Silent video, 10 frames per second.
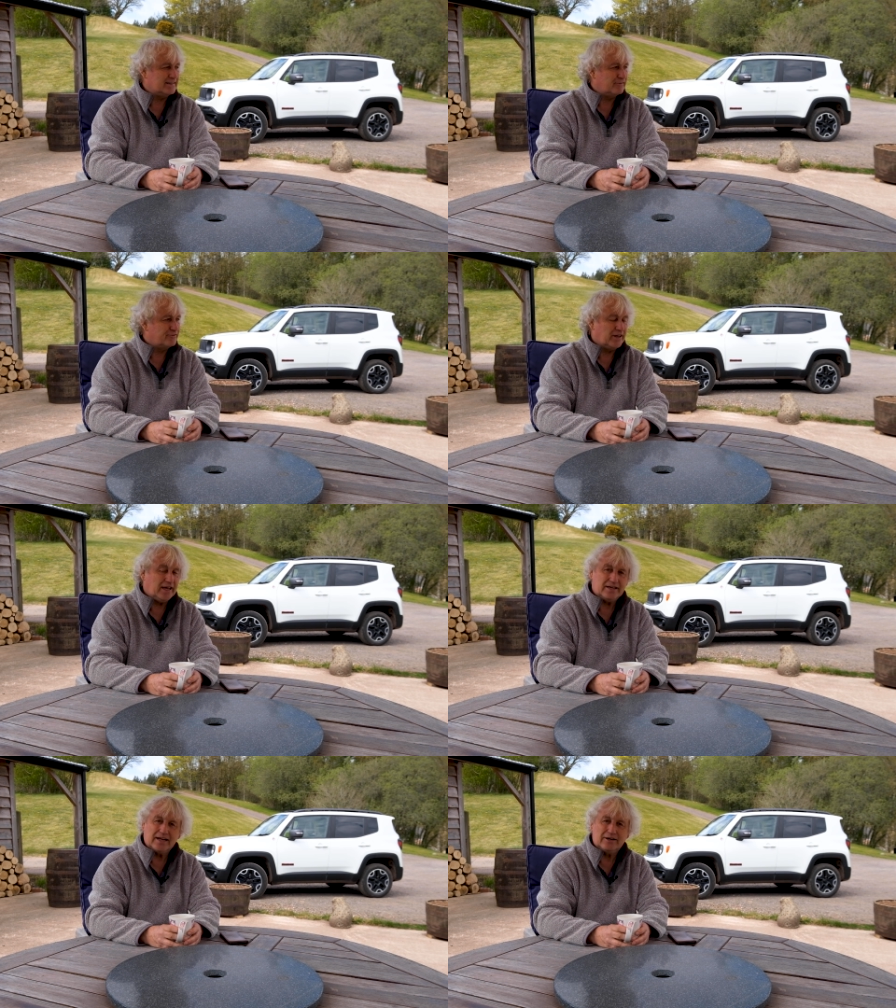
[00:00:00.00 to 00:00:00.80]

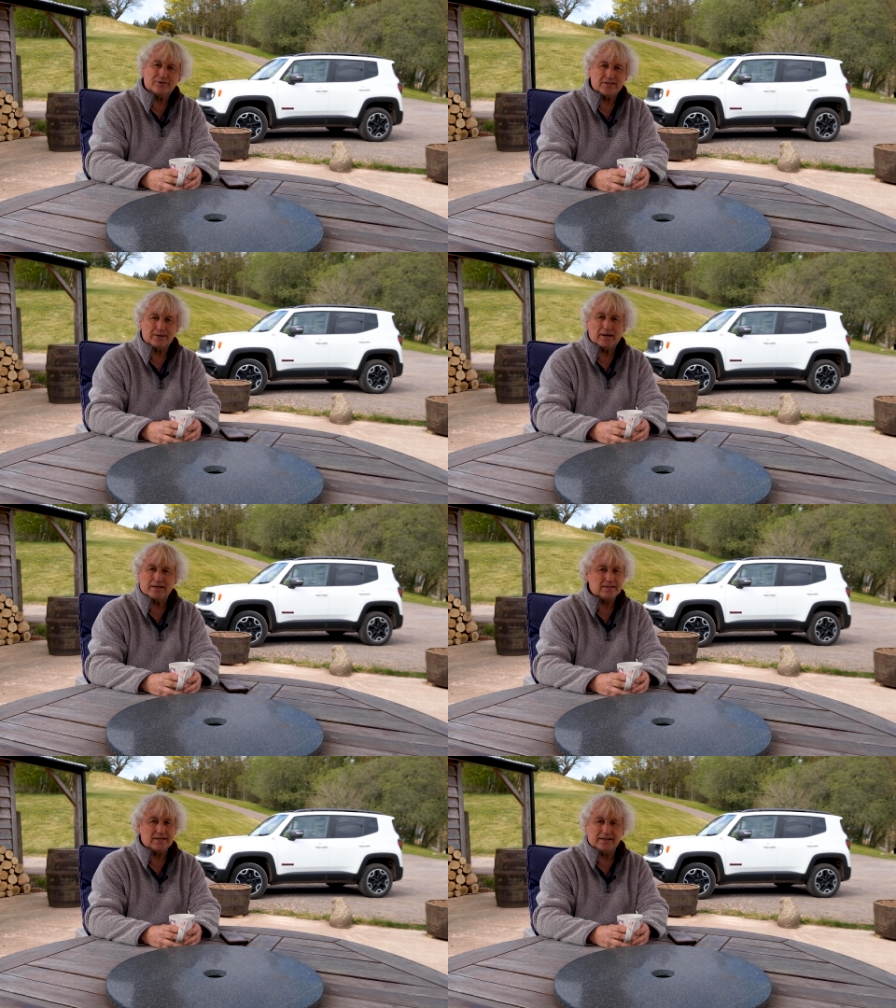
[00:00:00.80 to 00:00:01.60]
forget your glossy
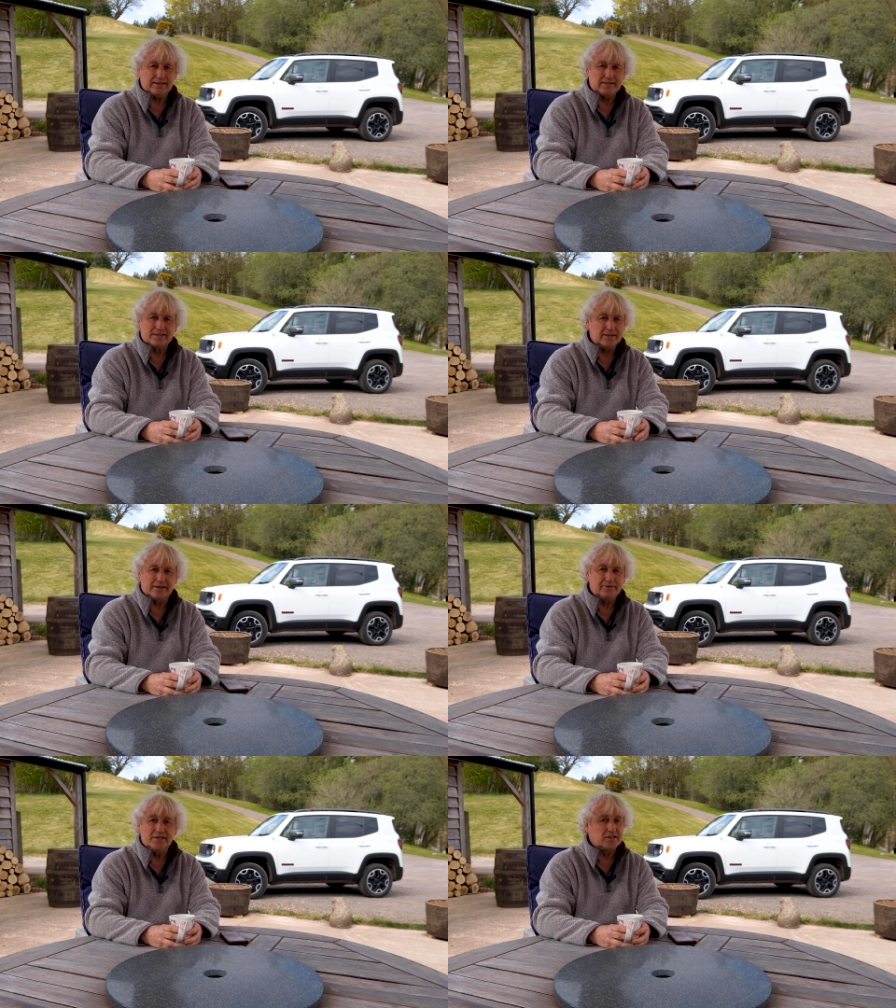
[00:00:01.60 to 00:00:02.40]
magazines, you
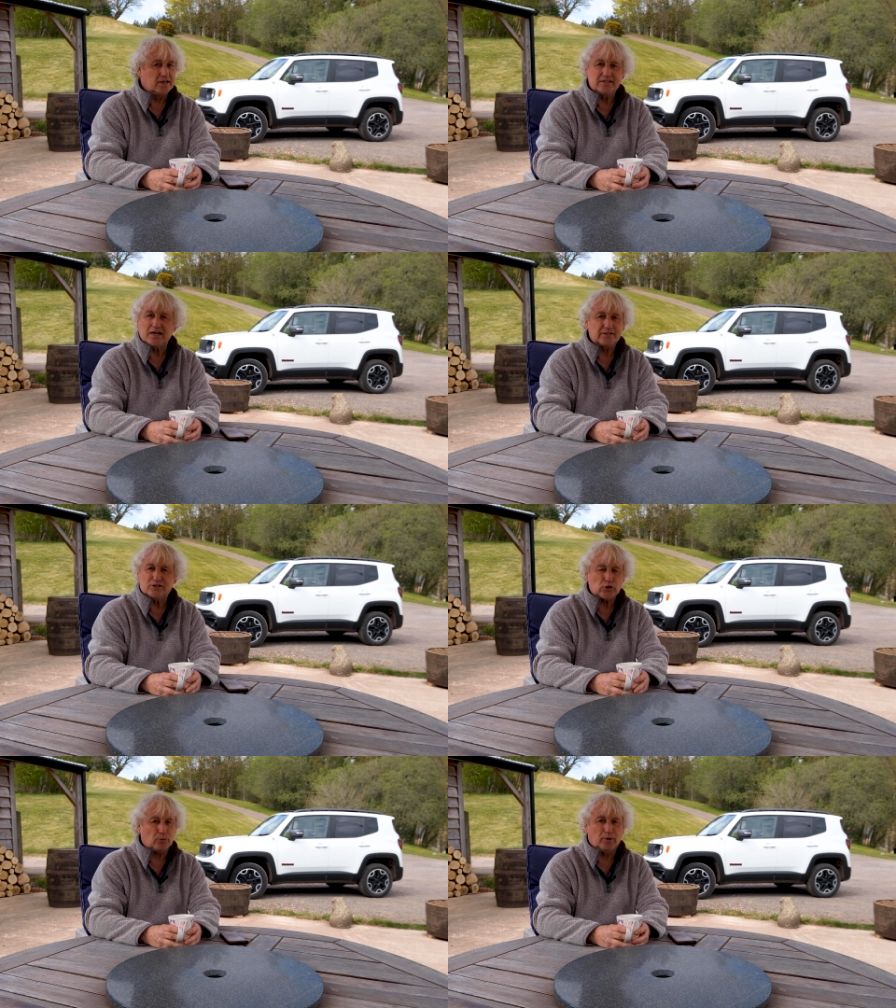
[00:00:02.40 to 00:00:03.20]
know, this thing's
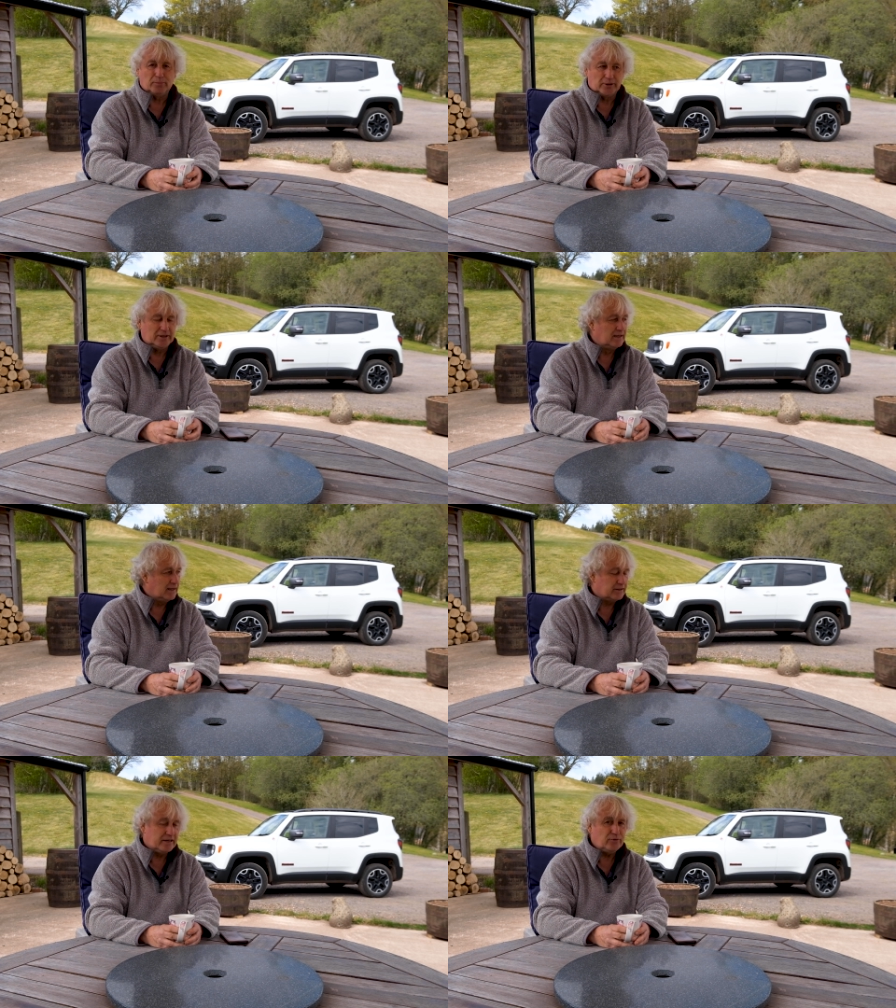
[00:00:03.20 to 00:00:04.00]
unstoppable.
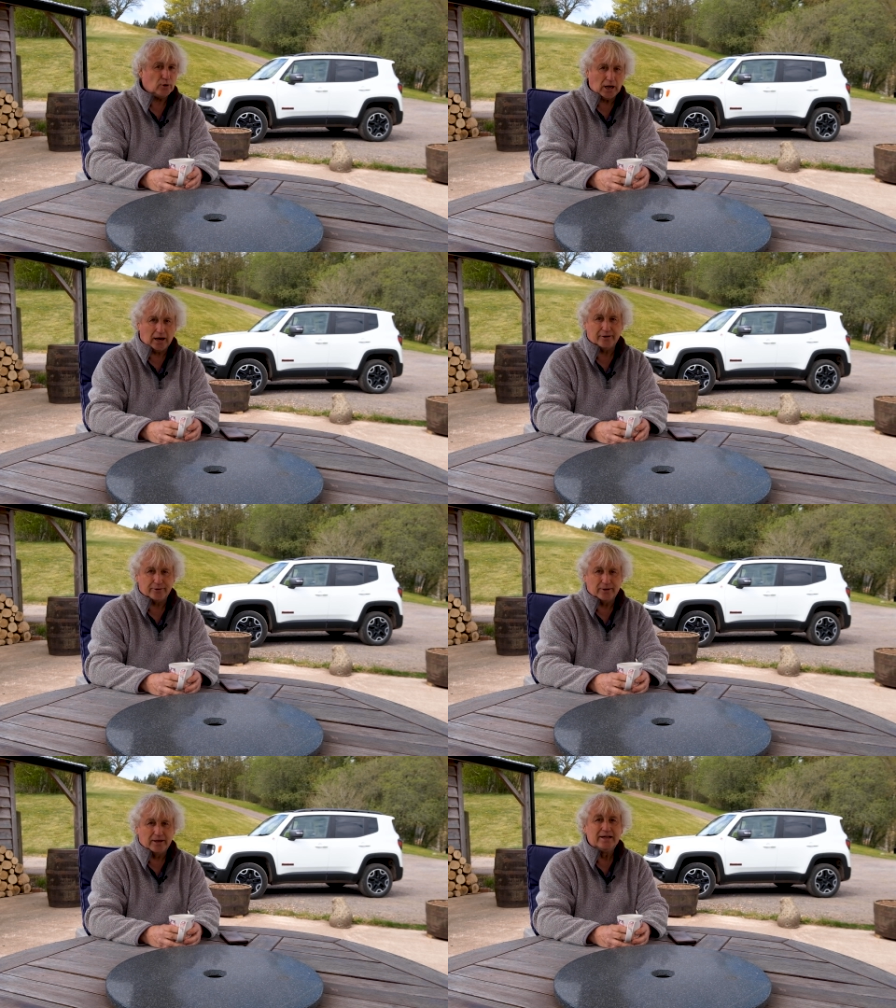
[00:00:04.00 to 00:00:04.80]
I'll give you a clue.